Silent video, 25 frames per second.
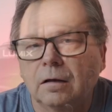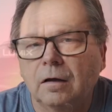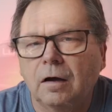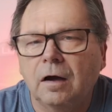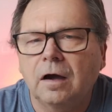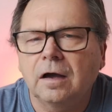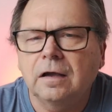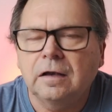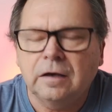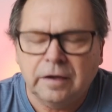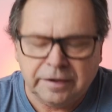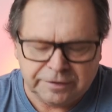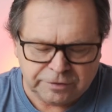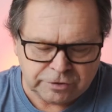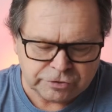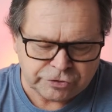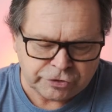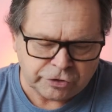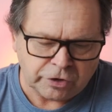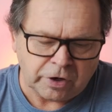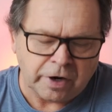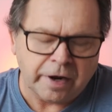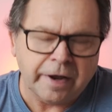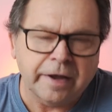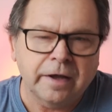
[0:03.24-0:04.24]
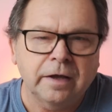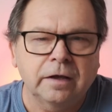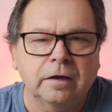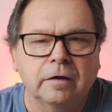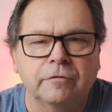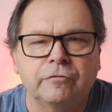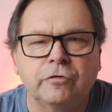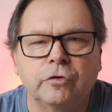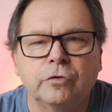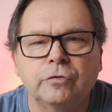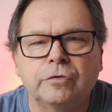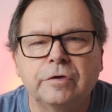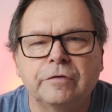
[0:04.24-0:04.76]
I like to try a
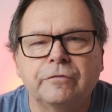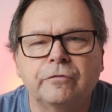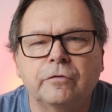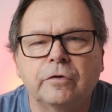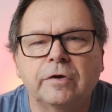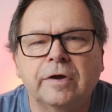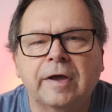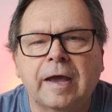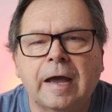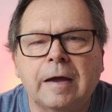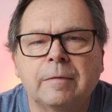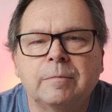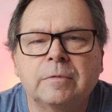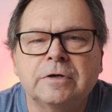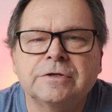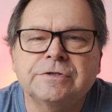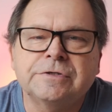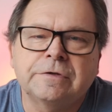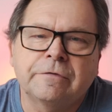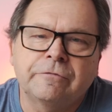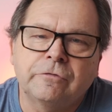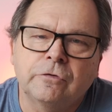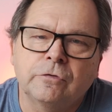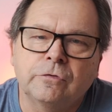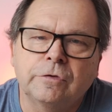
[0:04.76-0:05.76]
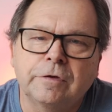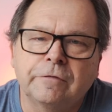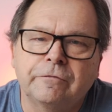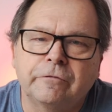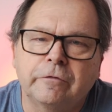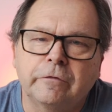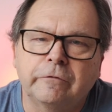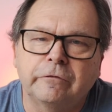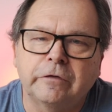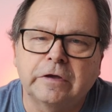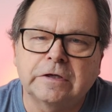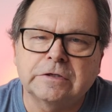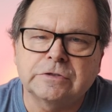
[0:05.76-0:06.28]
few different cameras and a few
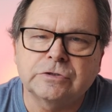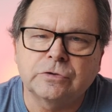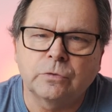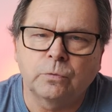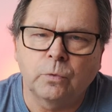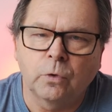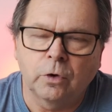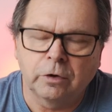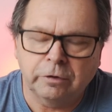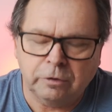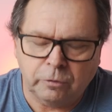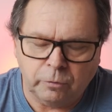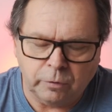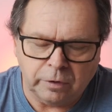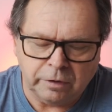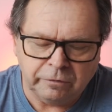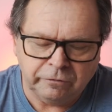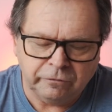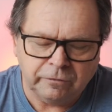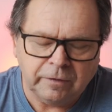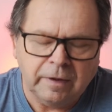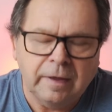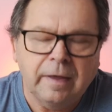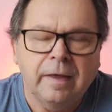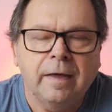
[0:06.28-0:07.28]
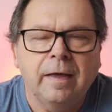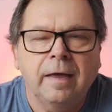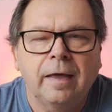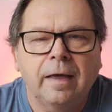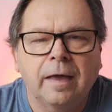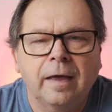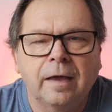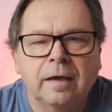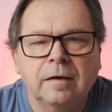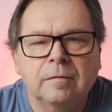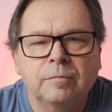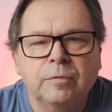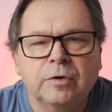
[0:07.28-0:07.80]
different things to work with.
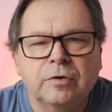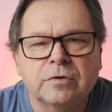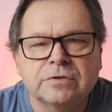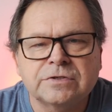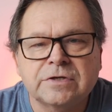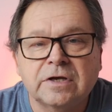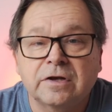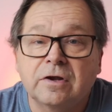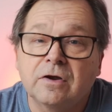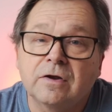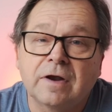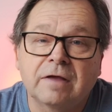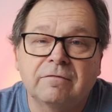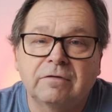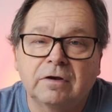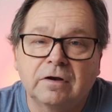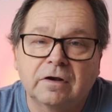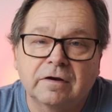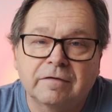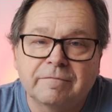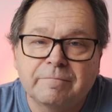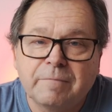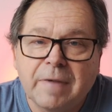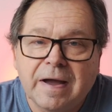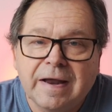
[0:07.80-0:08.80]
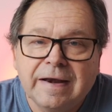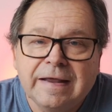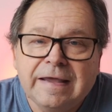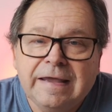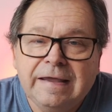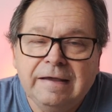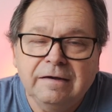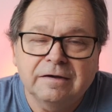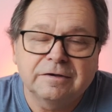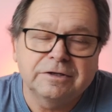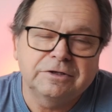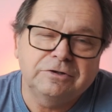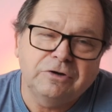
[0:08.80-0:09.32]
And because I don't have a lot of
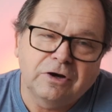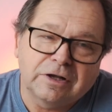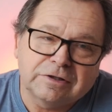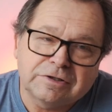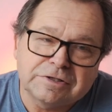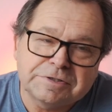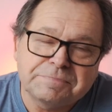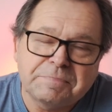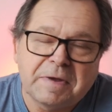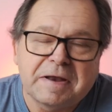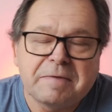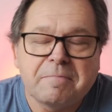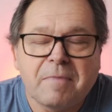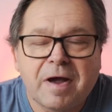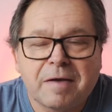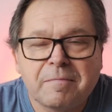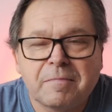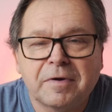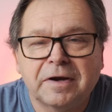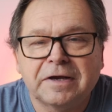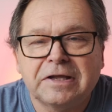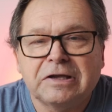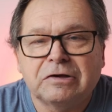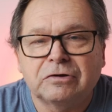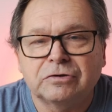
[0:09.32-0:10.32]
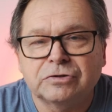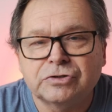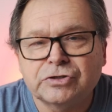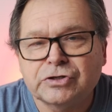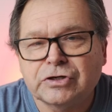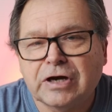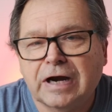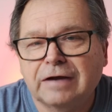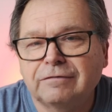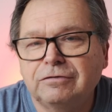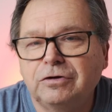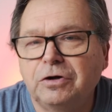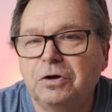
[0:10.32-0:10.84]
money, I like to spend my money on
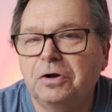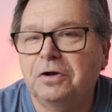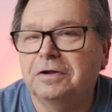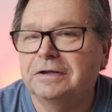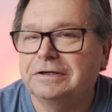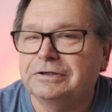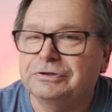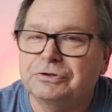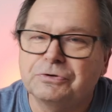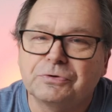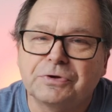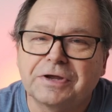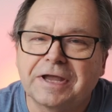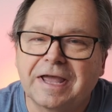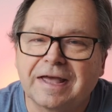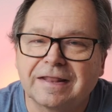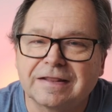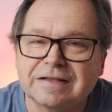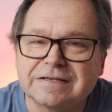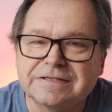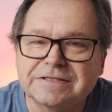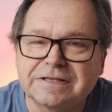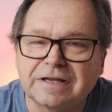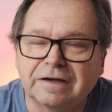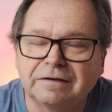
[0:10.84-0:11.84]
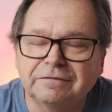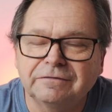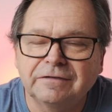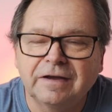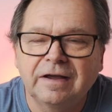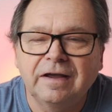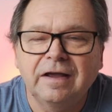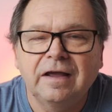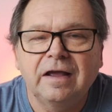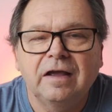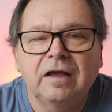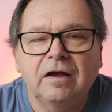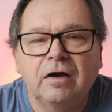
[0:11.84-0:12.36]
travel and doing other stuff.
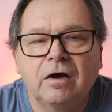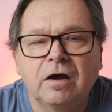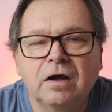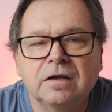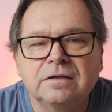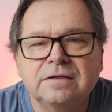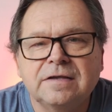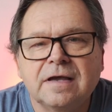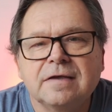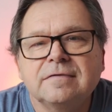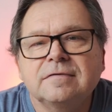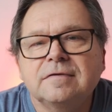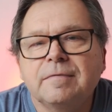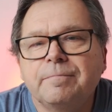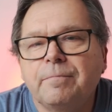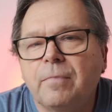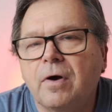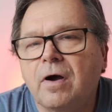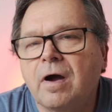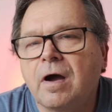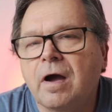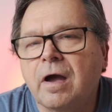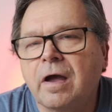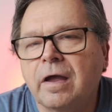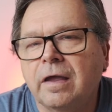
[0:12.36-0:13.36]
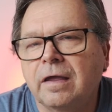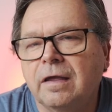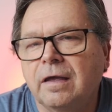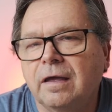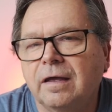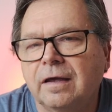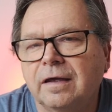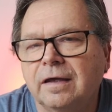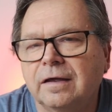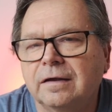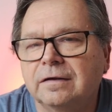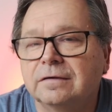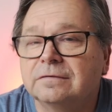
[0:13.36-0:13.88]
I tend to buy
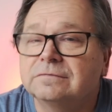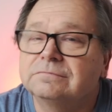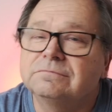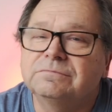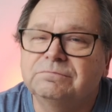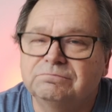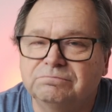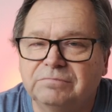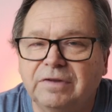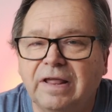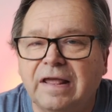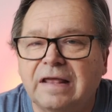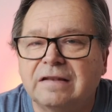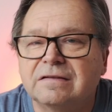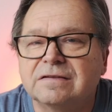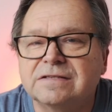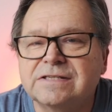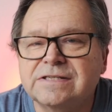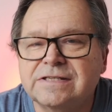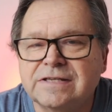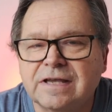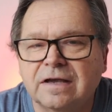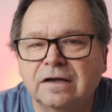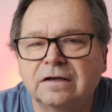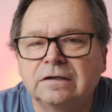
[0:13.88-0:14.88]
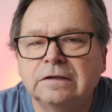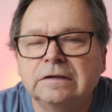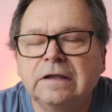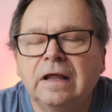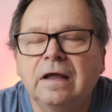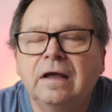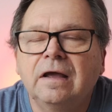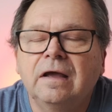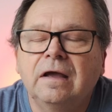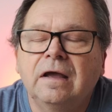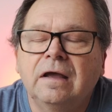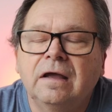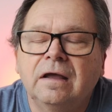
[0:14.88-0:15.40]
and then sell
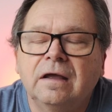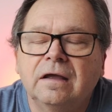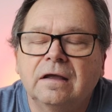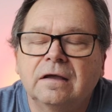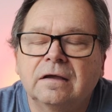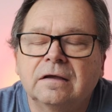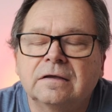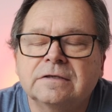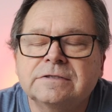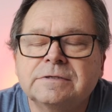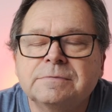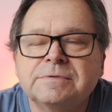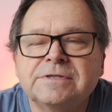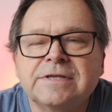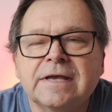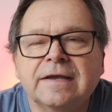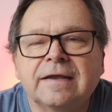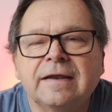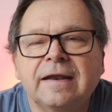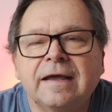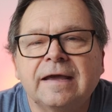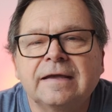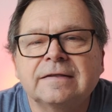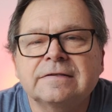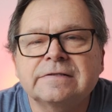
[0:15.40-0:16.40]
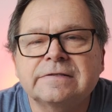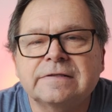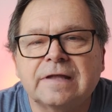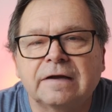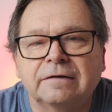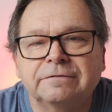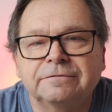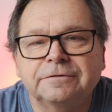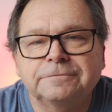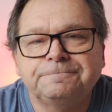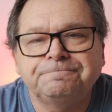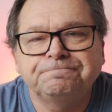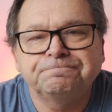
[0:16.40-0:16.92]
some secondhand
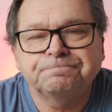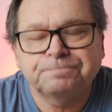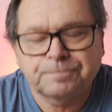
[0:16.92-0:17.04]
stuff.